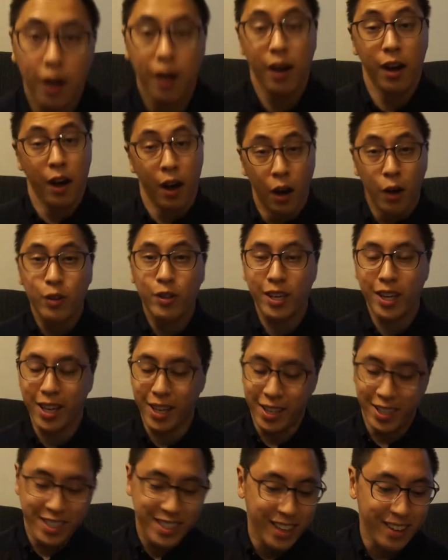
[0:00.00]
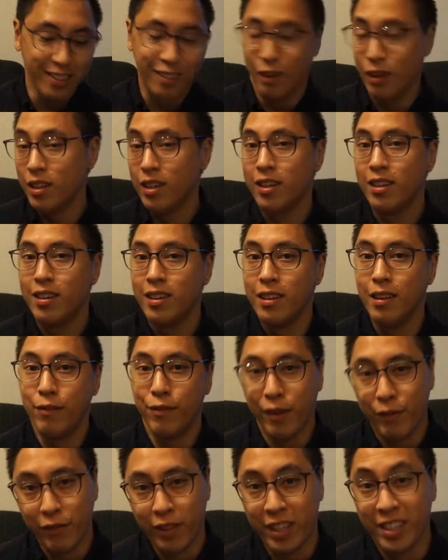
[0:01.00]
Okay, so the
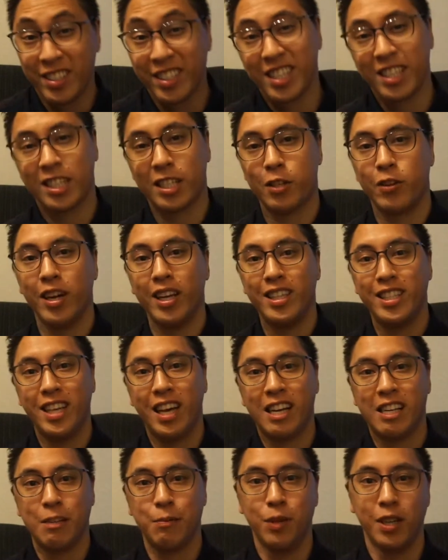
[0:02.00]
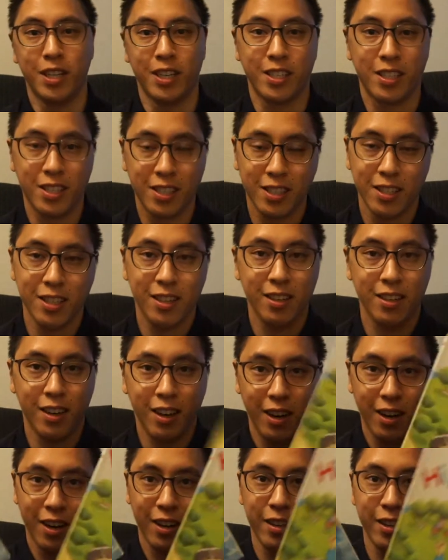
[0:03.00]
5th and 6th grade textbooks
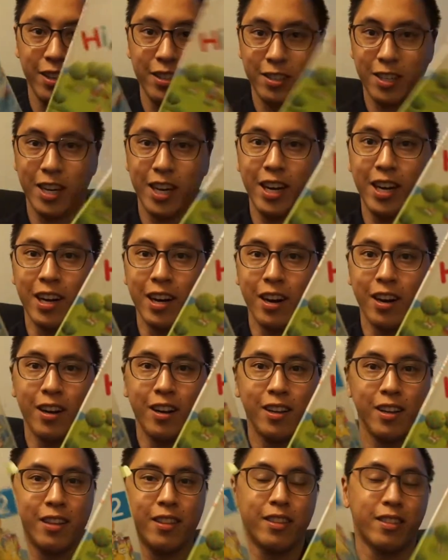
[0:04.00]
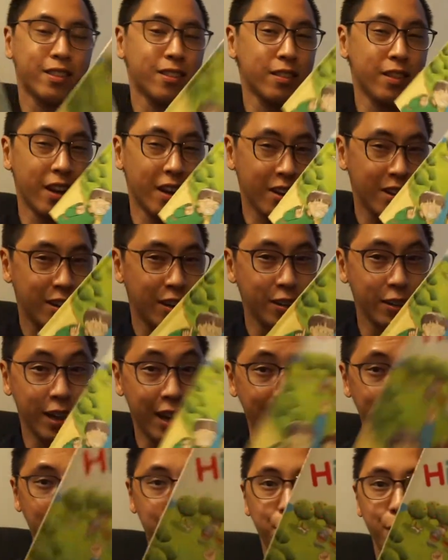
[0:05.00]
are these right here. They're called
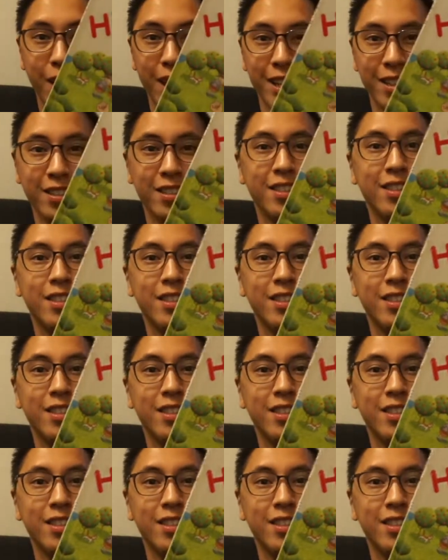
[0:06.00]
Hi Friends.